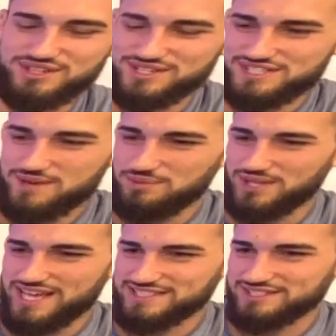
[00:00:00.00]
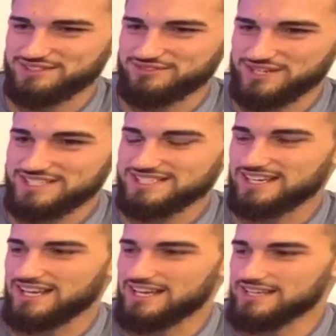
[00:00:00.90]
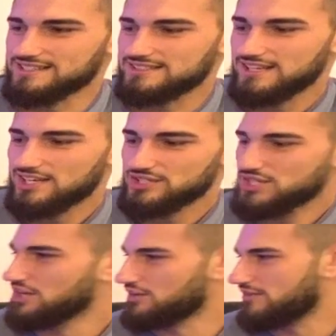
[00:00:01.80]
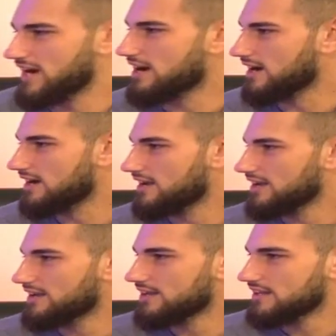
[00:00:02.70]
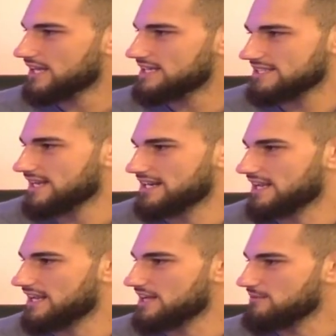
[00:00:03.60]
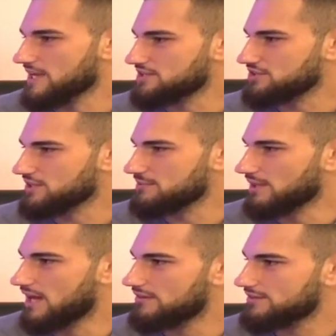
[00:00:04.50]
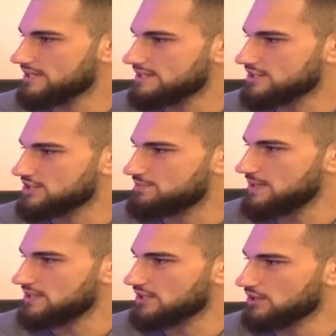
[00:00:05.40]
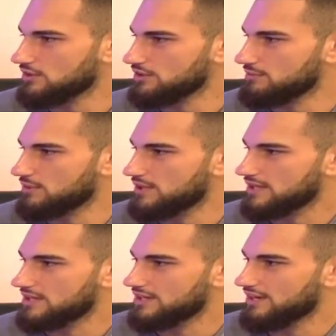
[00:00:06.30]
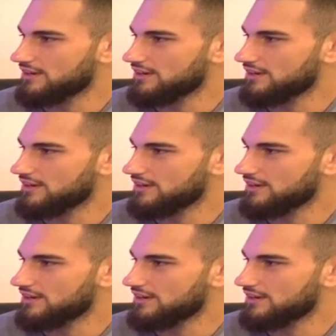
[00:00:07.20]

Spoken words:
example as of recent is Cheeto Vera. He's not getting any mainstream love because he just beat the Golden Boy, you know?